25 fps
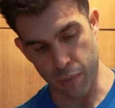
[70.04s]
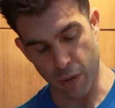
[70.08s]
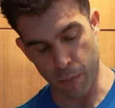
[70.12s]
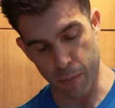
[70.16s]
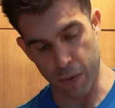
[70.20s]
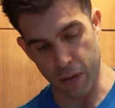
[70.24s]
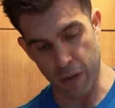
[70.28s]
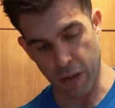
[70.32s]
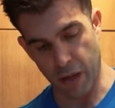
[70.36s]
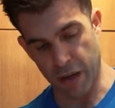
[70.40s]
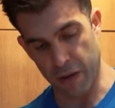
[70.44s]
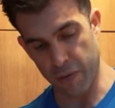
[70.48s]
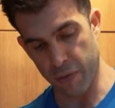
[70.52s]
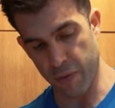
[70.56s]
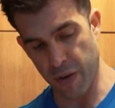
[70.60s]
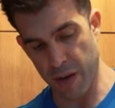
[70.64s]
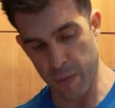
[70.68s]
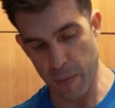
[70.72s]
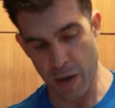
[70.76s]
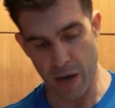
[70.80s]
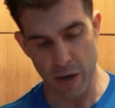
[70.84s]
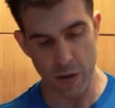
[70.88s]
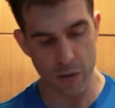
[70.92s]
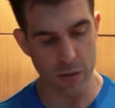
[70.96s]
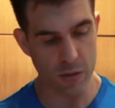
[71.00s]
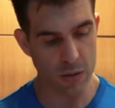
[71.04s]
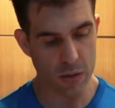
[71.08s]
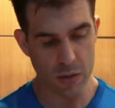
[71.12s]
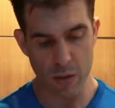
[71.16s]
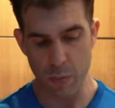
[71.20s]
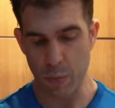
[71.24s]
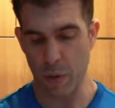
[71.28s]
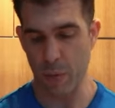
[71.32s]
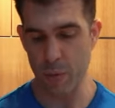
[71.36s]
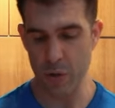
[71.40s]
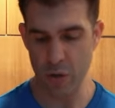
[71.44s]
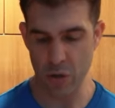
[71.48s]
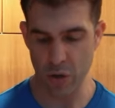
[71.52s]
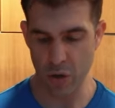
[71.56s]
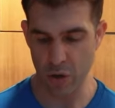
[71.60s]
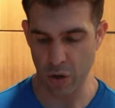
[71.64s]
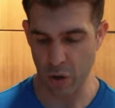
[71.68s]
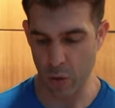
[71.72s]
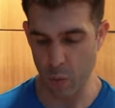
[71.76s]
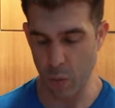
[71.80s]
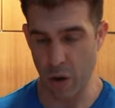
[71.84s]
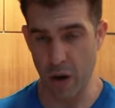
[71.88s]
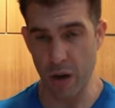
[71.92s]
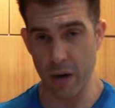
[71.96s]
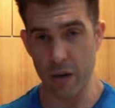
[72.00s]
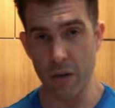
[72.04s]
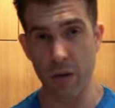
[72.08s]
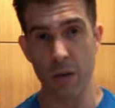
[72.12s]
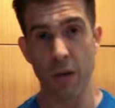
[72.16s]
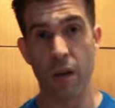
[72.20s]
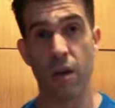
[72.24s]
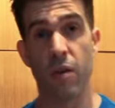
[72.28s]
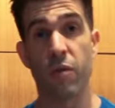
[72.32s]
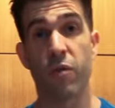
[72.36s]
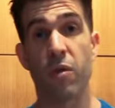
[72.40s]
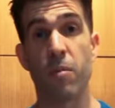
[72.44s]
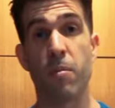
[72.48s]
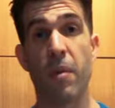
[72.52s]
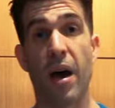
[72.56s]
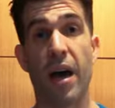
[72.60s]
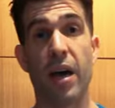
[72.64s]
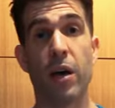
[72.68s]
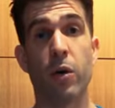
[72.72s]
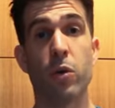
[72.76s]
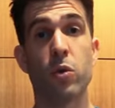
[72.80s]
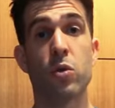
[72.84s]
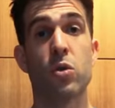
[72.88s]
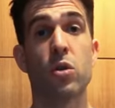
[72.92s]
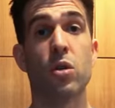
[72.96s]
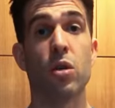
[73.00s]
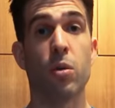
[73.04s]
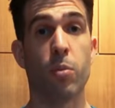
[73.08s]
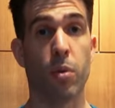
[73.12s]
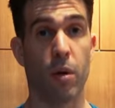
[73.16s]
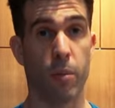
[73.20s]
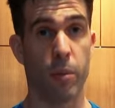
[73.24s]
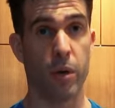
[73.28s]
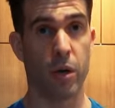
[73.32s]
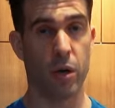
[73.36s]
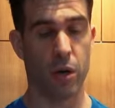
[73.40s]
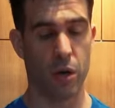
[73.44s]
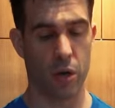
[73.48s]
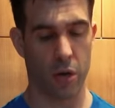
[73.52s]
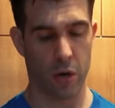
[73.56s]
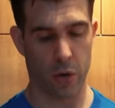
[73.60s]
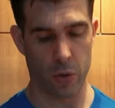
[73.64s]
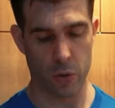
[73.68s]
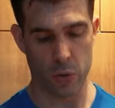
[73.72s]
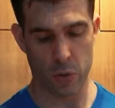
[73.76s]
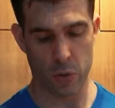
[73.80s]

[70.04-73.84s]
Probably like females, probably just gonna go 1. For males, you're probably gonna go